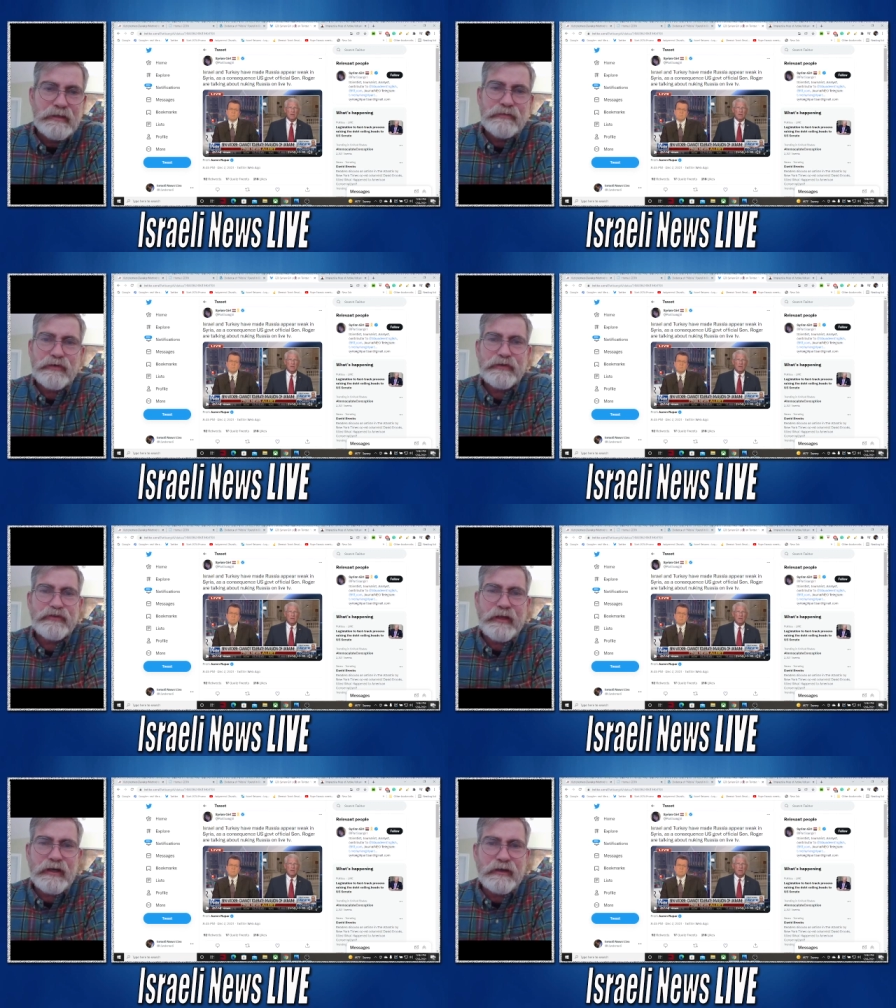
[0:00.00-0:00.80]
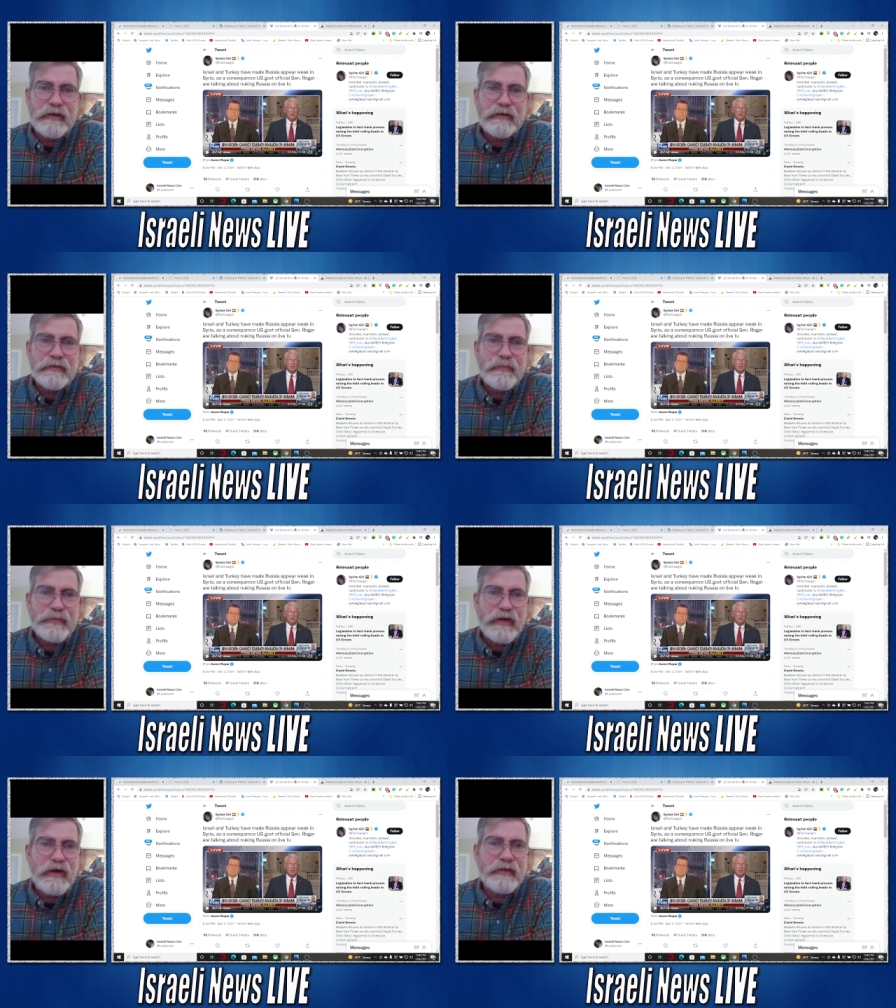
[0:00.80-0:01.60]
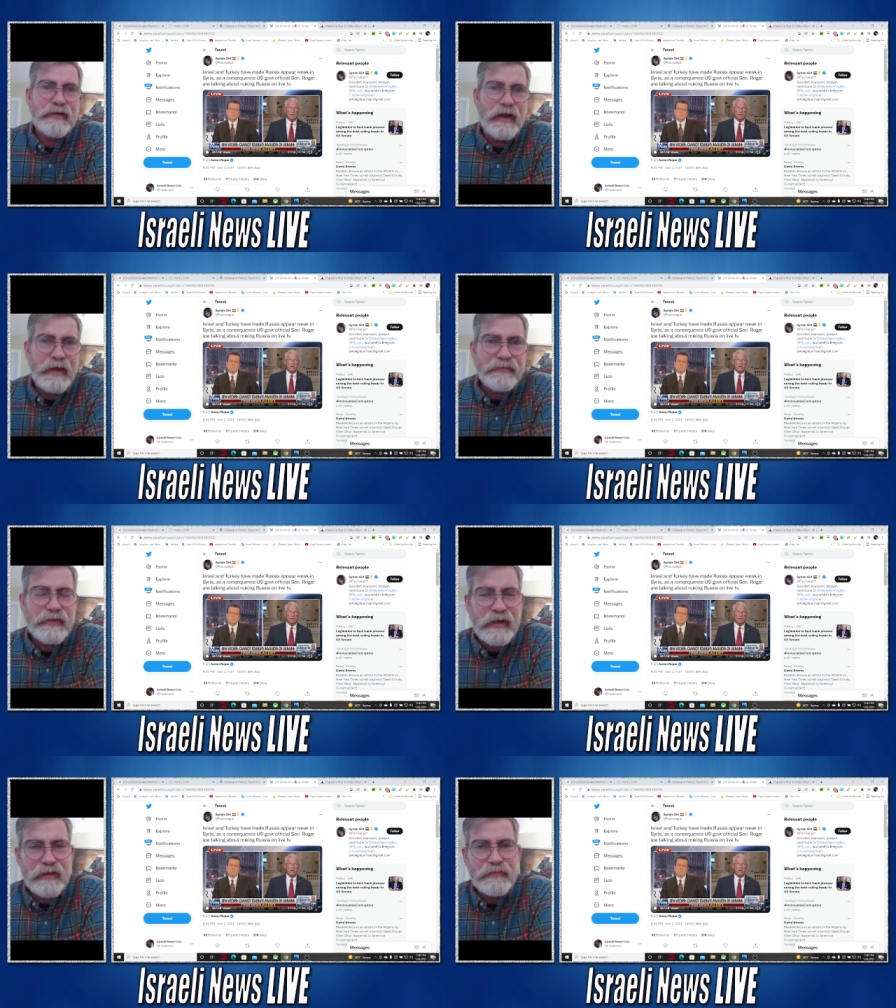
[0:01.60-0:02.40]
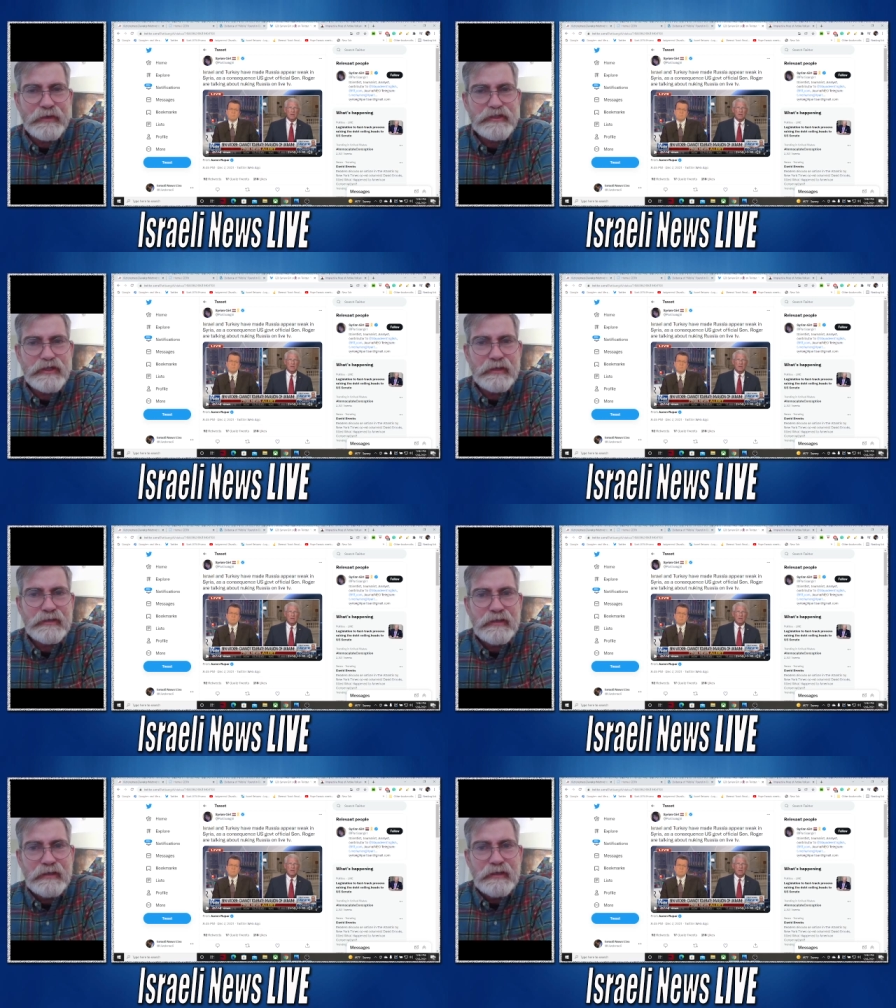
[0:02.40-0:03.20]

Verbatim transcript: for a senator on live television